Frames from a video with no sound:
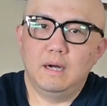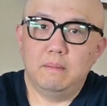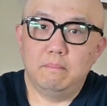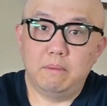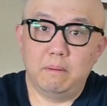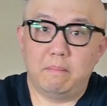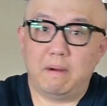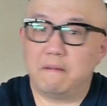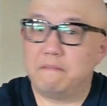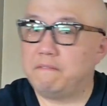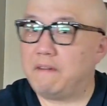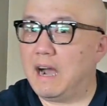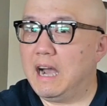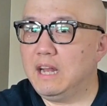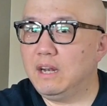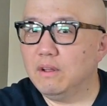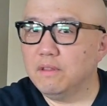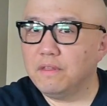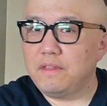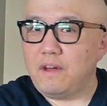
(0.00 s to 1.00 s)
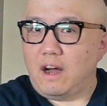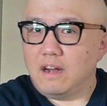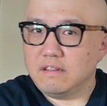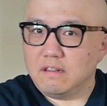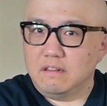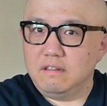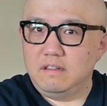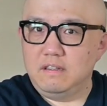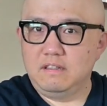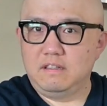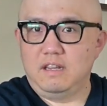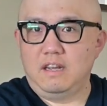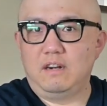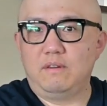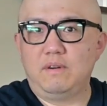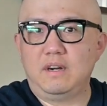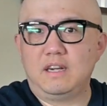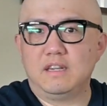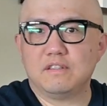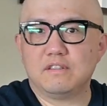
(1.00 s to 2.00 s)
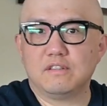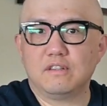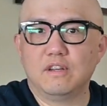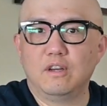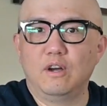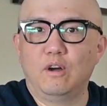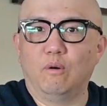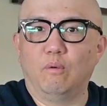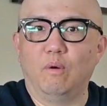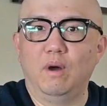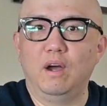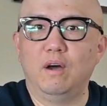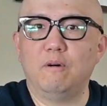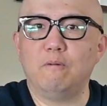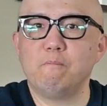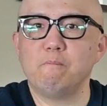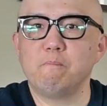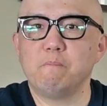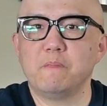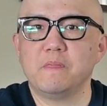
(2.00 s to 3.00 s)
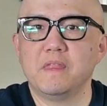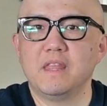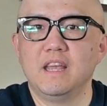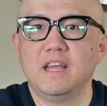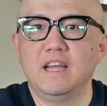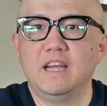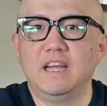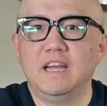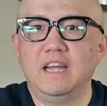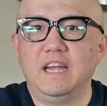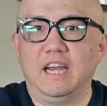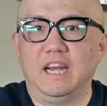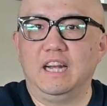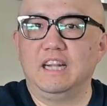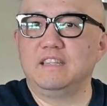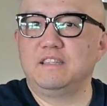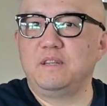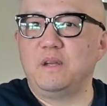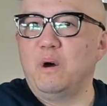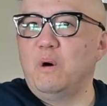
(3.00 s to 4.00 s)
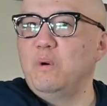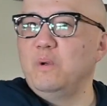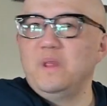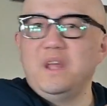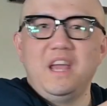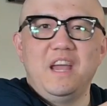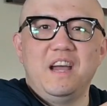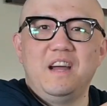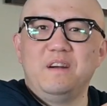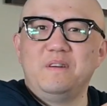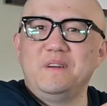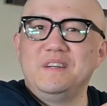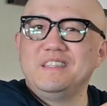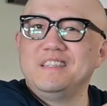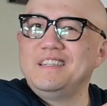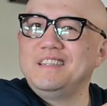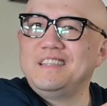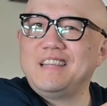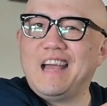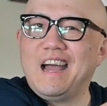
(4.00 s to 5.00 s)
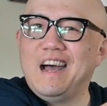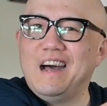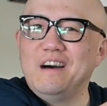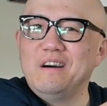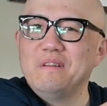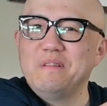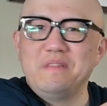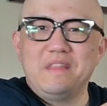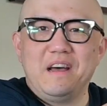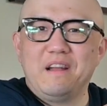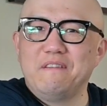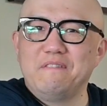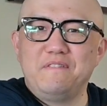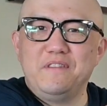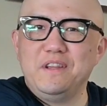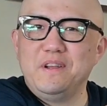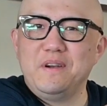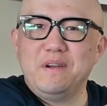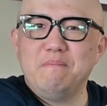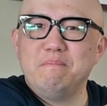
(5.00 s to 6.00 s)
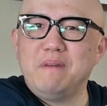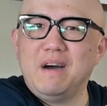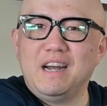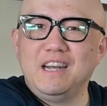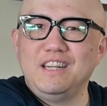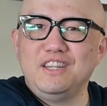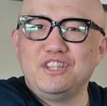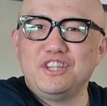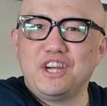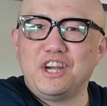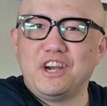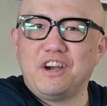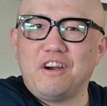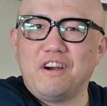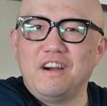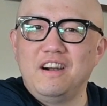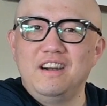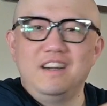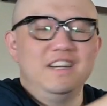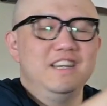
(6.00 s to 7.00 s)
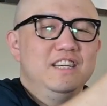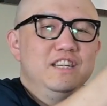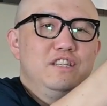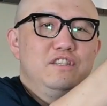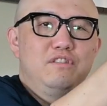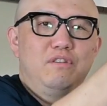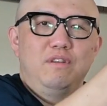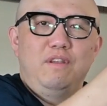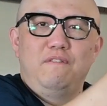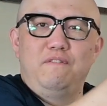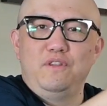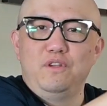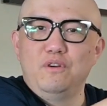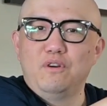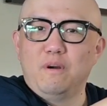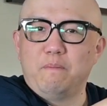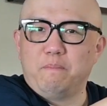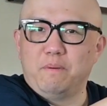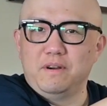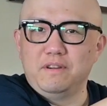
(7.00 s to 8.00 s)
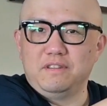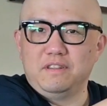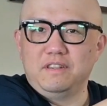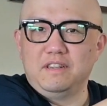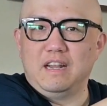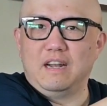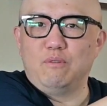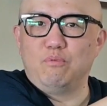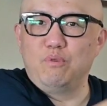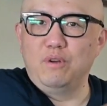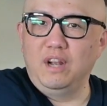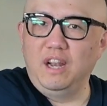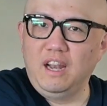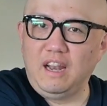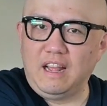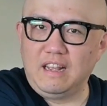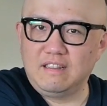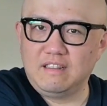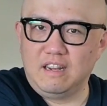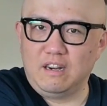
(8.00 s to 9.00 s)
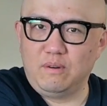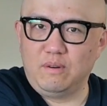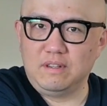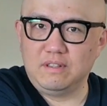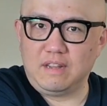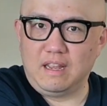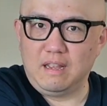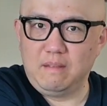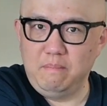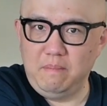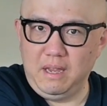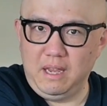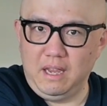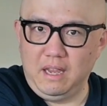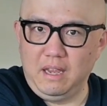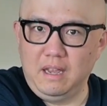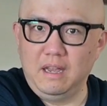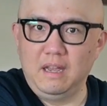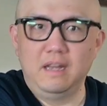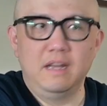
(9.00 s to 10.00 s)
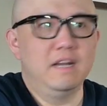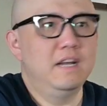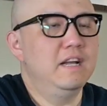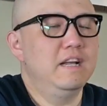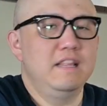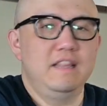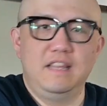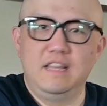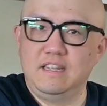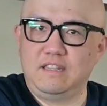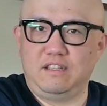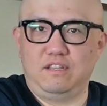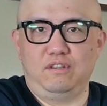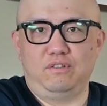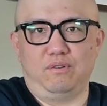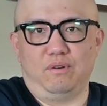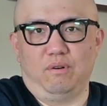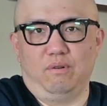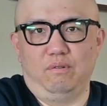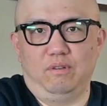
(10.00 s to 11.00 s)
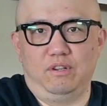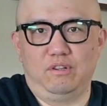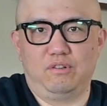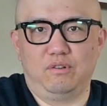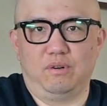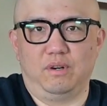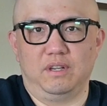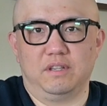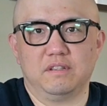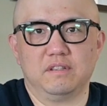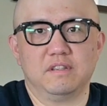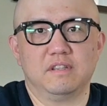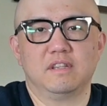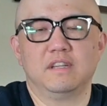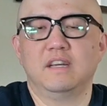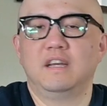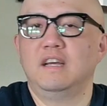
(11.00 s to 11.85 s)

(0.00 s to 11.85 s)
But my final thoughts on this headrest, well, it is the only headrest in town that'll fit your Embody chair. So if you're a person that really likes headrests like me, this is your only choice.